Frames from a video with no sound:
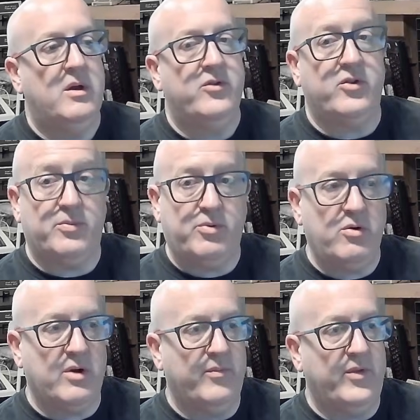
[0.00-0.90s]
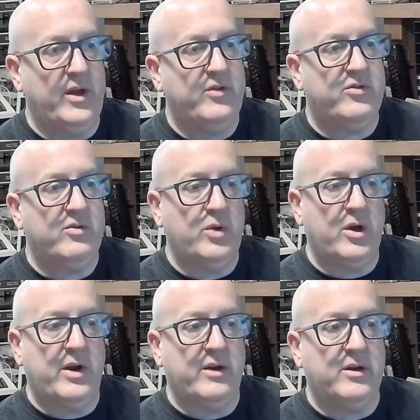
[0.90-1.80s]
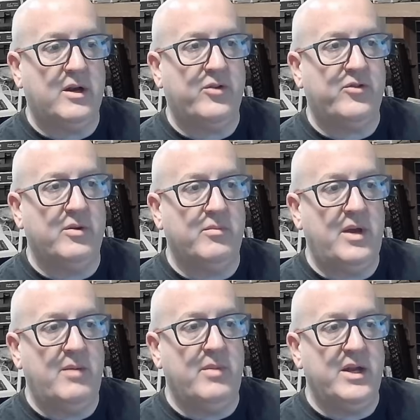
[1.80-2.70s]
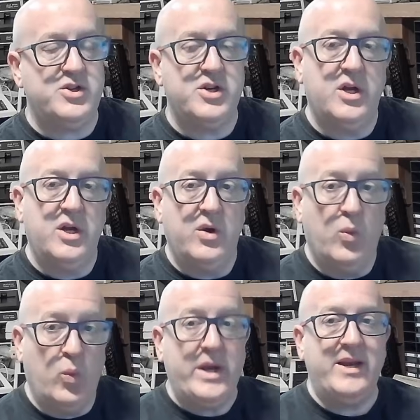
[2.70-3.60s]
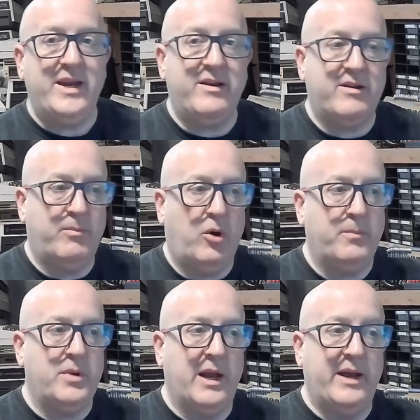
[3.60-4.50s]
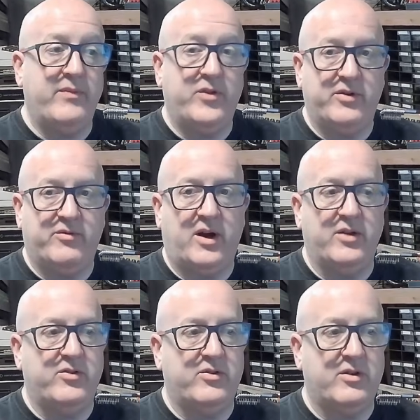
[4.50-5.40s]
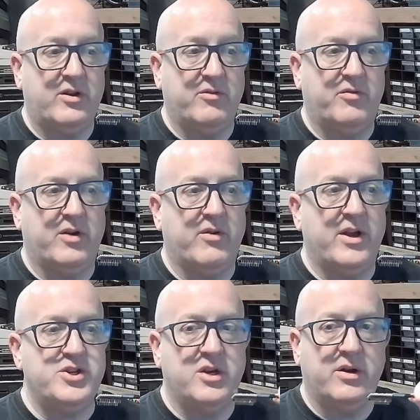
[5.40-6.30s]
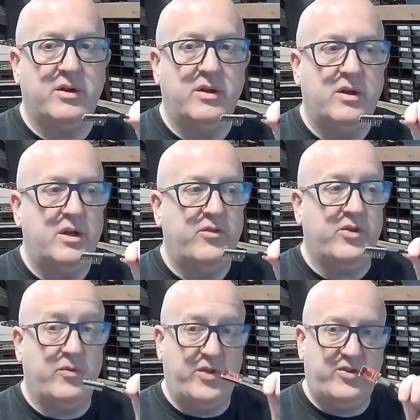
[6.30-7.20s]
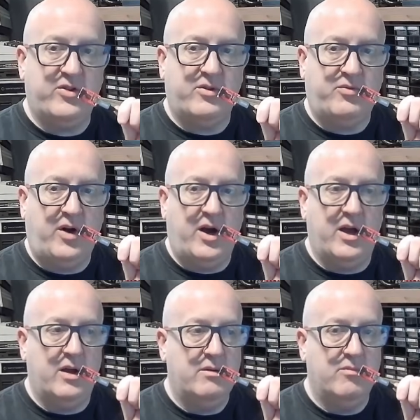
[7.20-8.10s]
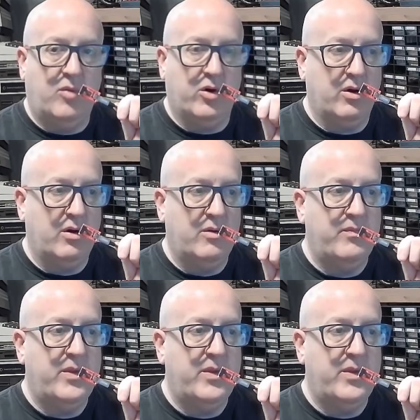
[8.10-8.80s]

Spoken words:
So to program this, we go down to custom image. We need to populate the device configuration. So this is a Fire model,